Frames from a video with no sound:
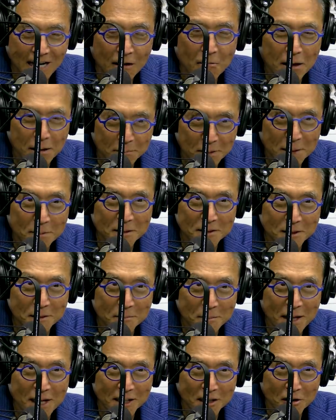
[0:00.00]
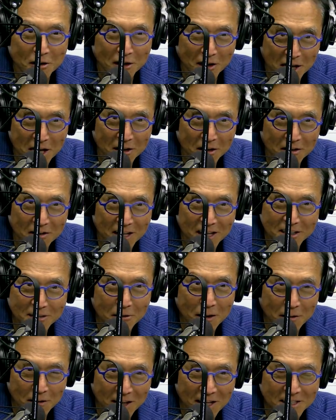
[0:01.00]
I want people to buy your letter.
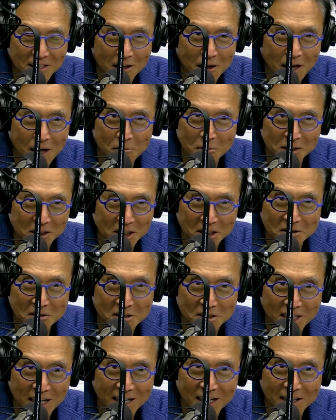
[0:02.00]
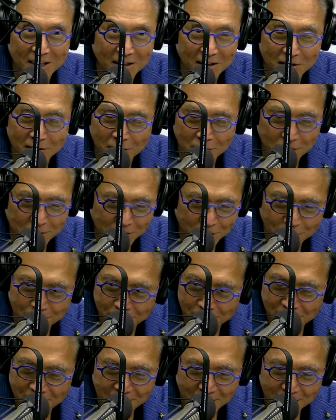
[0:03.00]
That's all. That's all we need to say. You're
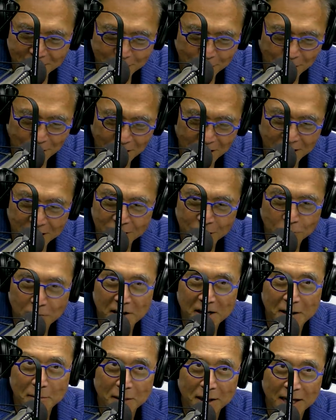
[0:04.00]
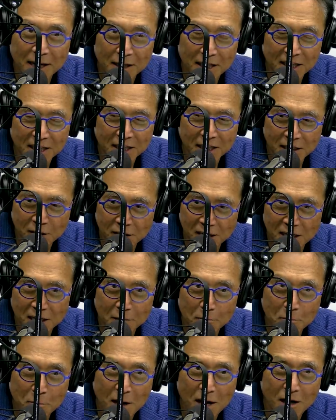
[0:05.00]
you're yeah. you're incredibly. Yeah. You're, getting, you're
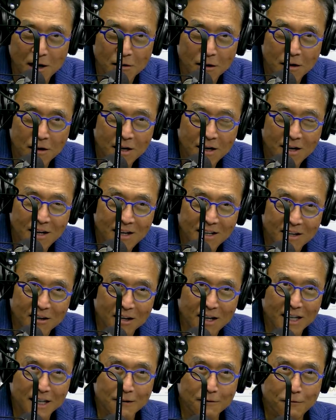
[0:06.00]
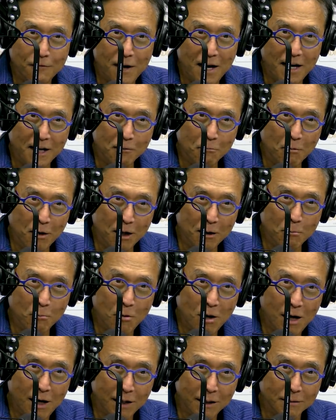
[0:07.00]
getting better. You're like a fine red
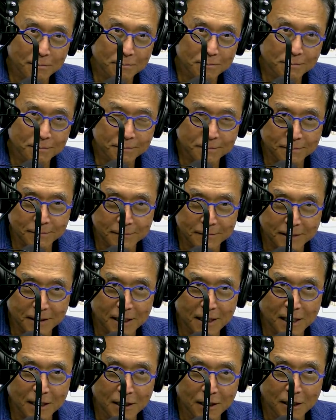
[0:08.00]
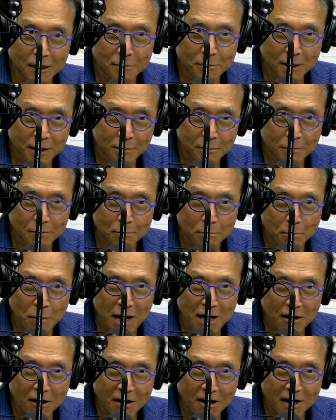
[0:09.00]
wine, getting a little bit
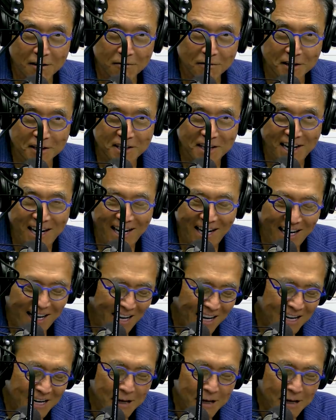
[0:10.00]
better every day. but,